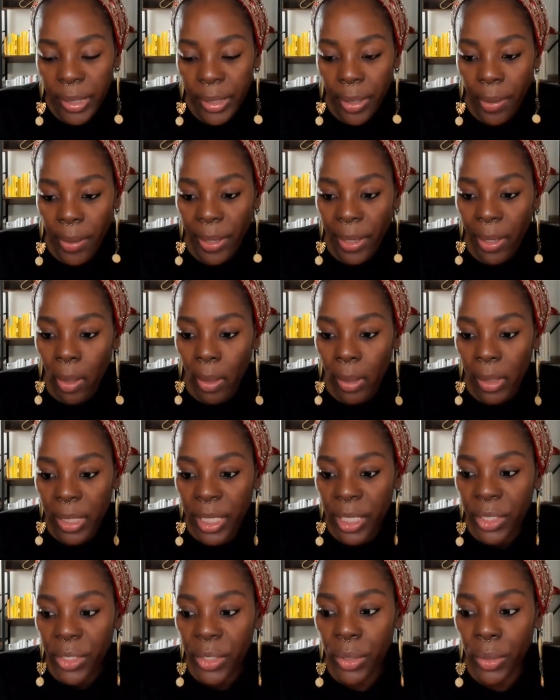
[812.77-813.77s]
So I call
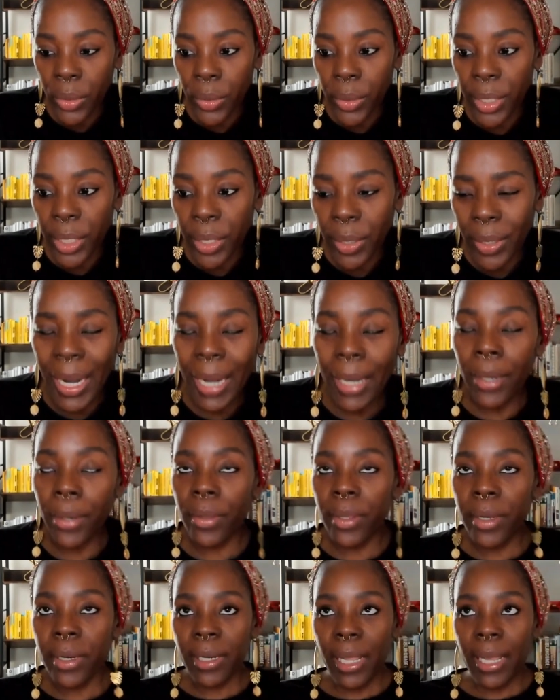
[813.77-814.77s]
it a studio. And I
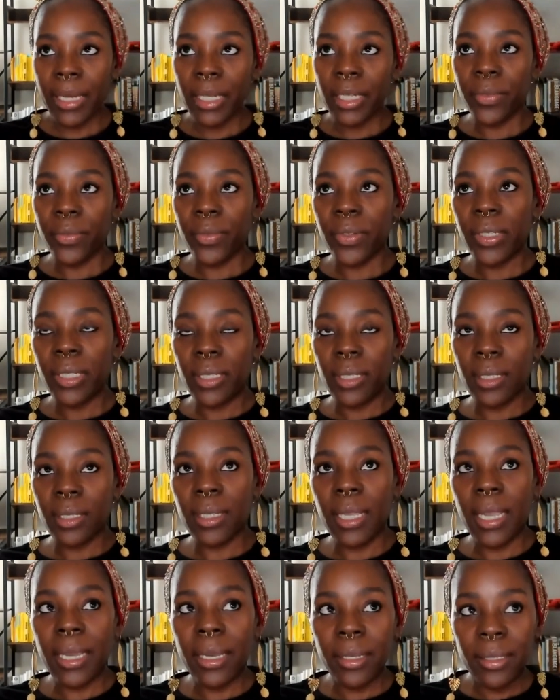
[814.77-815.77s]
know there are like
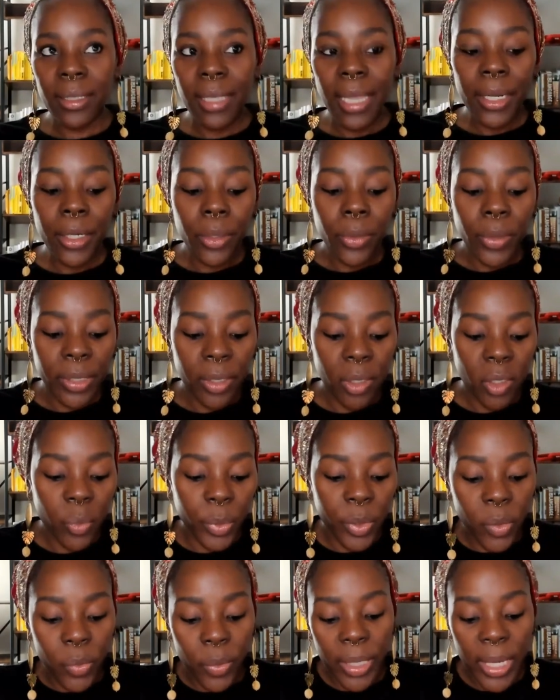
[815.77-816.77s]
differences, like slight nuances
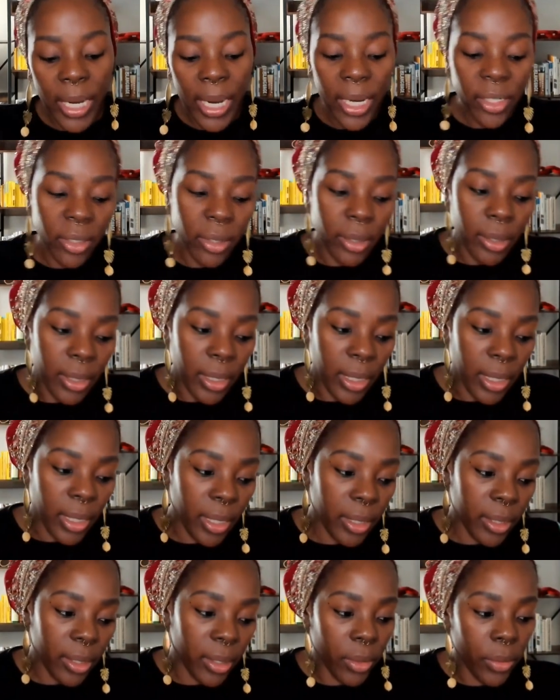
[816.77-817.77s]
between
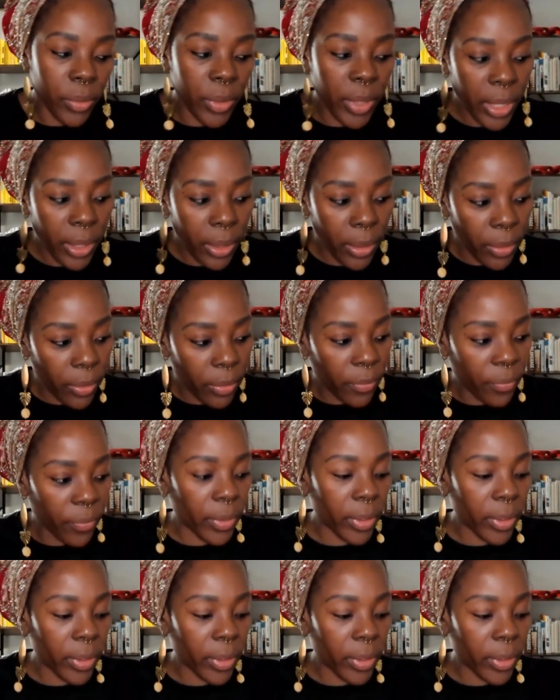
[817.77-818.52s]
agency, studio,